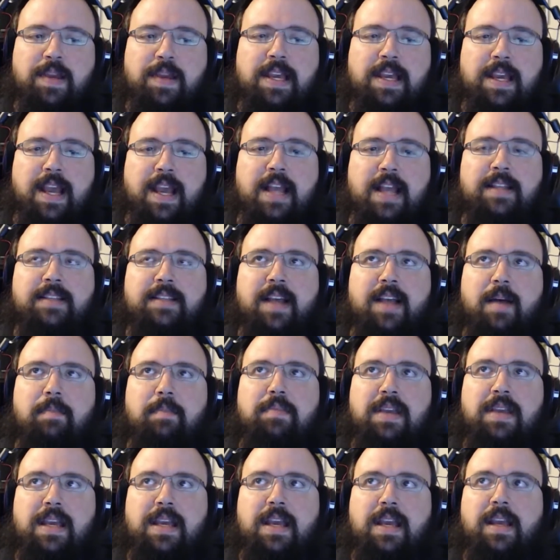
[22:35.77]
he ends
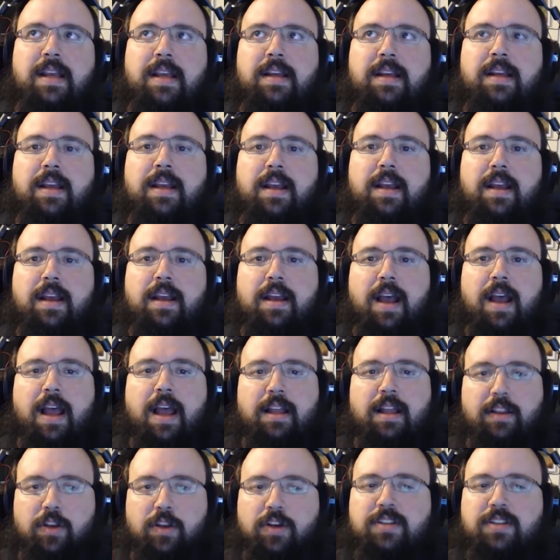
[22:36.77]
up being...
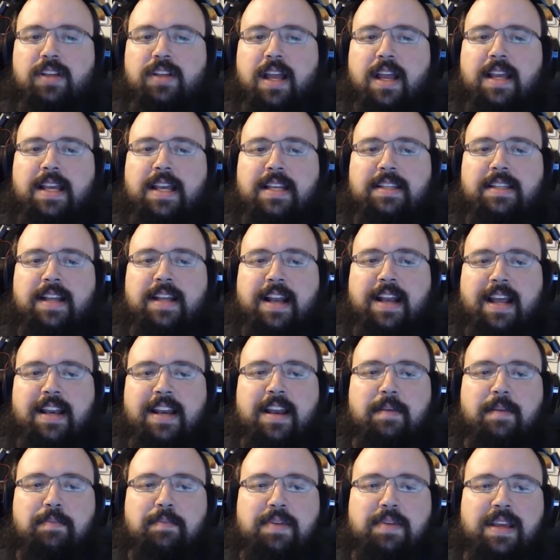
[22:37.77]
It looks like he's going to
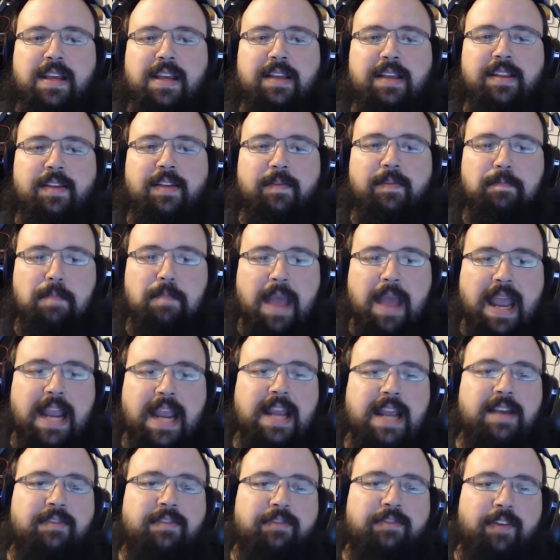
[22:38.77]
end up being the
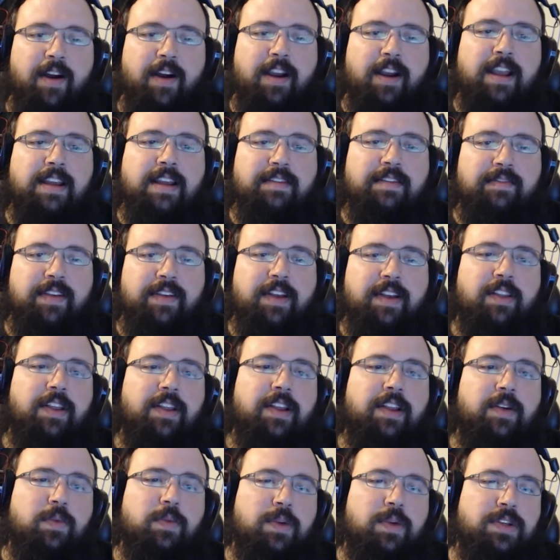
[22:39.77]
main fucking
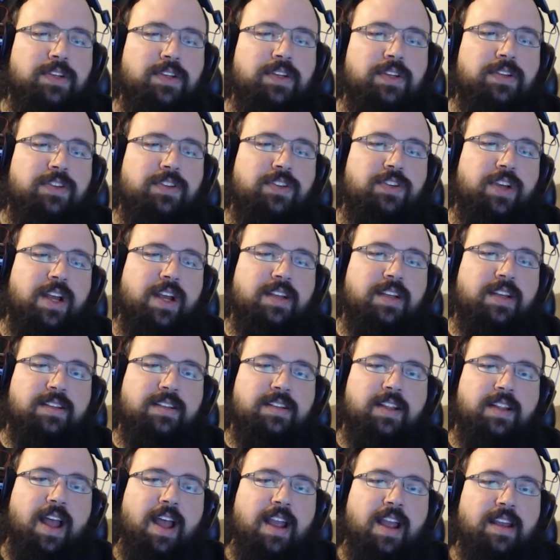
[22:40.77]
villain, which is
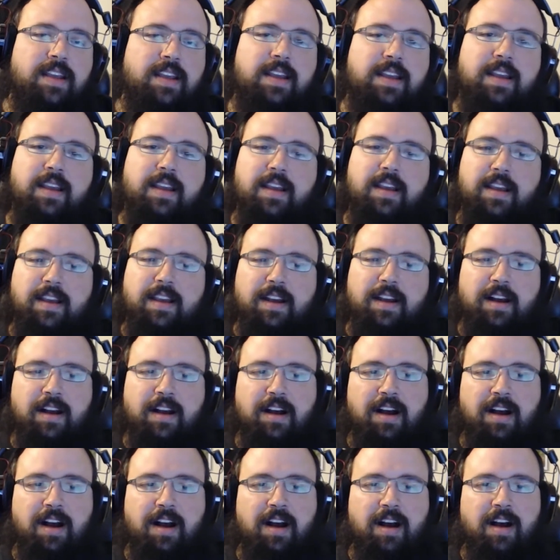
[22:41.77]
just like...
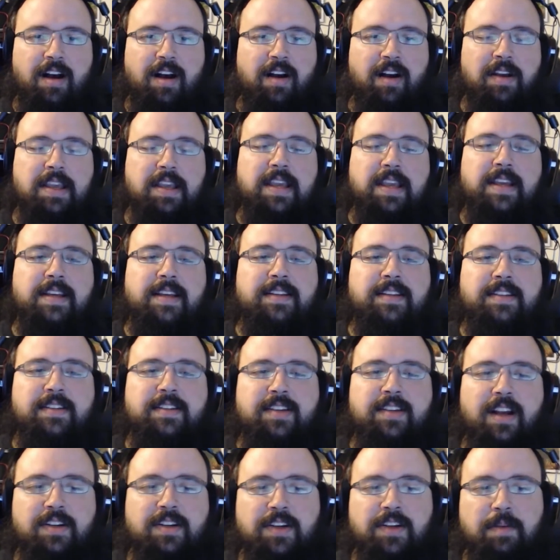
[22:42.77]
he is
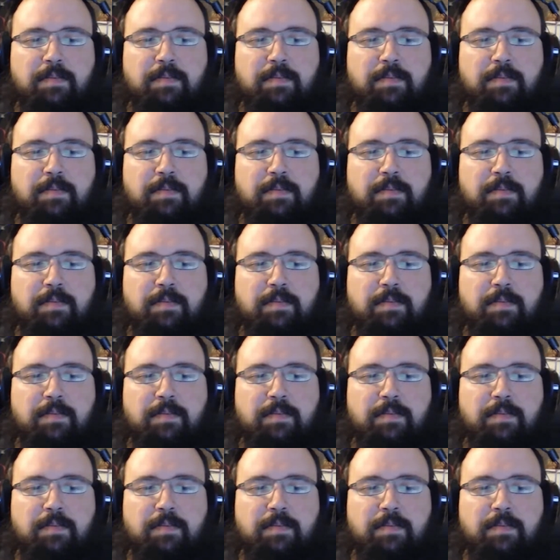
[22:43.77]
such a